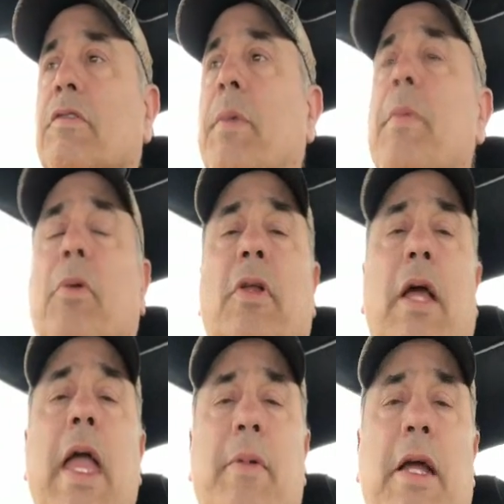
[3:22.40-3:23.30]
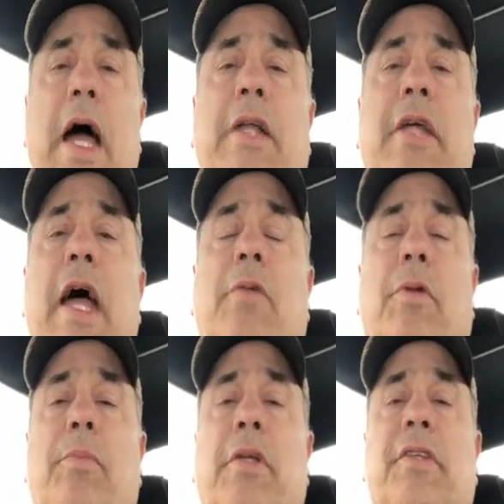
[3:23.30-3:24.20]
those people came in
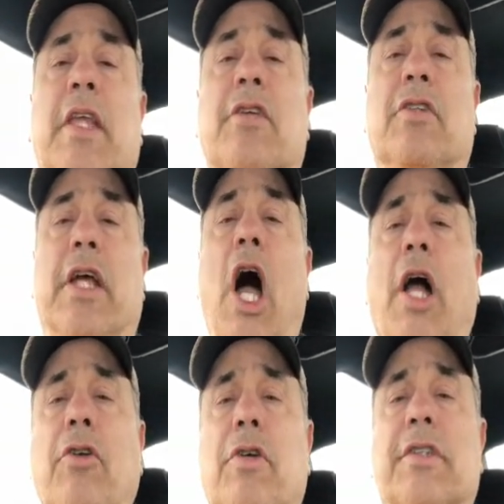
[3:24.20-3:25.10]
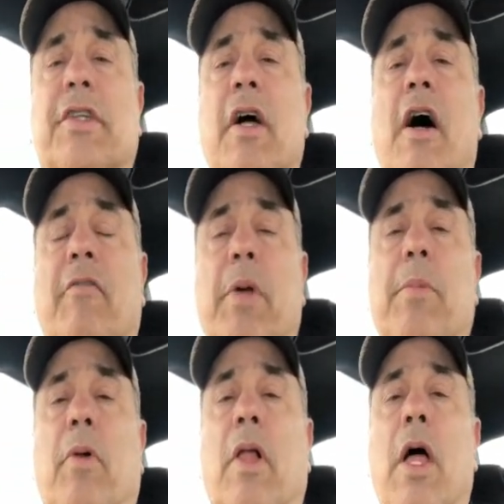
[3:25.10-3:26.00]
contact with potentially hundreds of
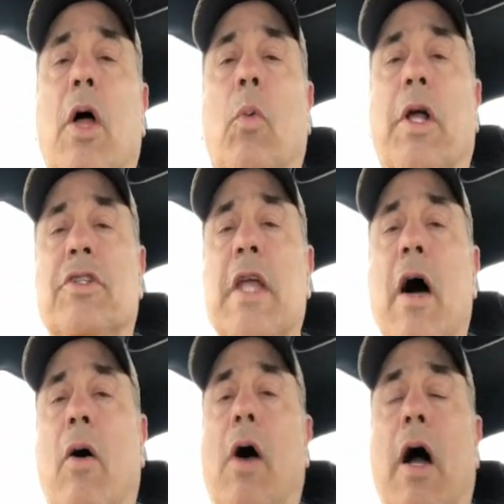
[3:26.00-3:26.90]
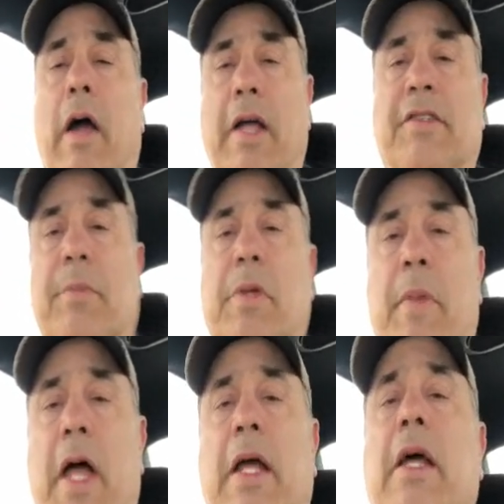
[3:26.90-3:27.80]
people, which now are
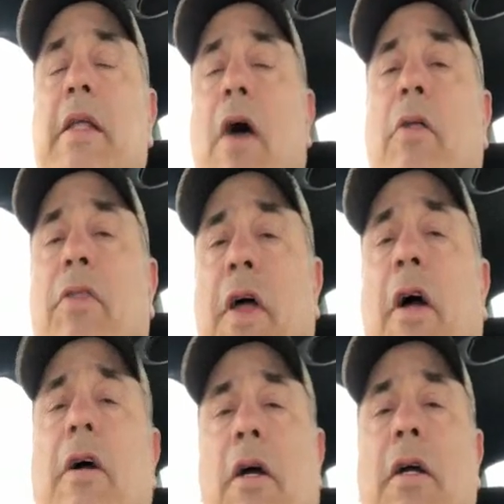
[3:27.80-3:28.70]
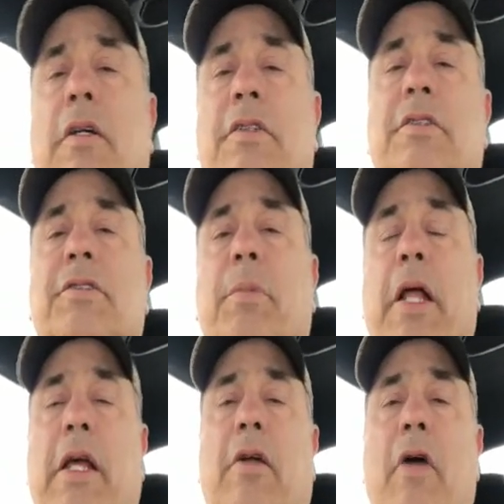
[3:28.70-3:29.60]
asymptomatic, and now they're
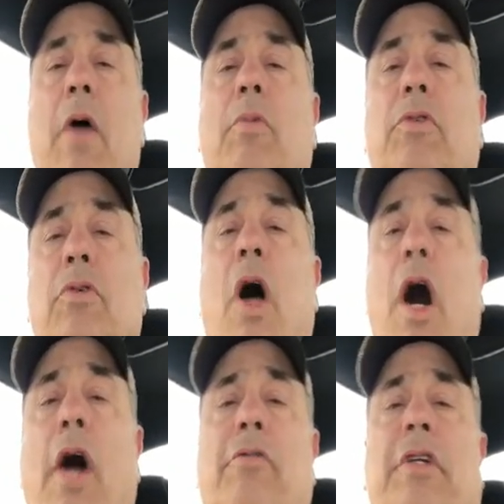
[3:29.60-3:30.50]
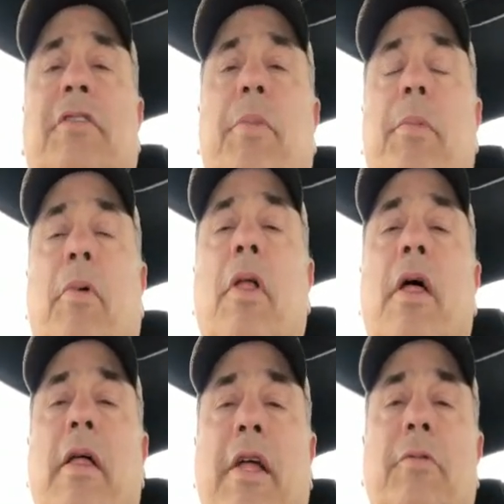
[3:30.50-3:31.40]
spreading it around to hundreds of people.
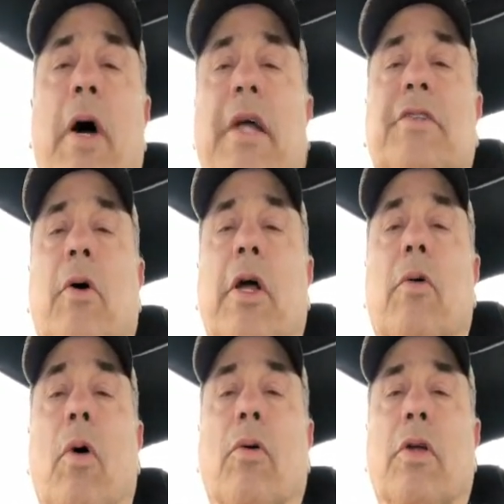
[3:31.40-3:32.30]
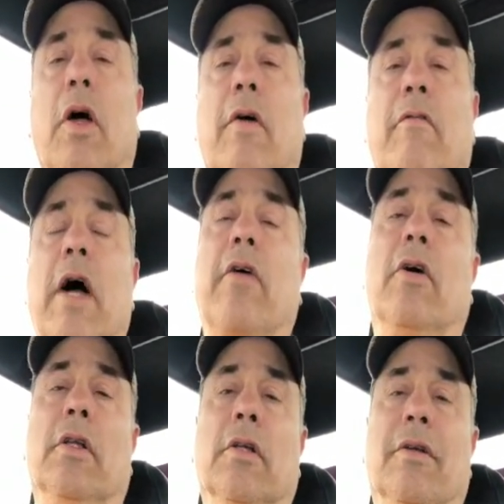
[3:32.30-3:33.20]
That's why it's going, quote,
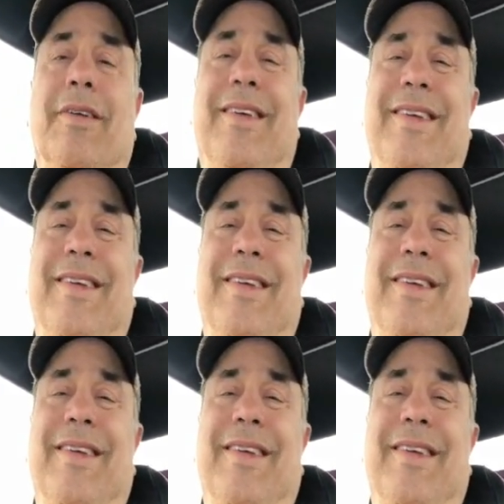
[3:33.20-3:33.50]
viral.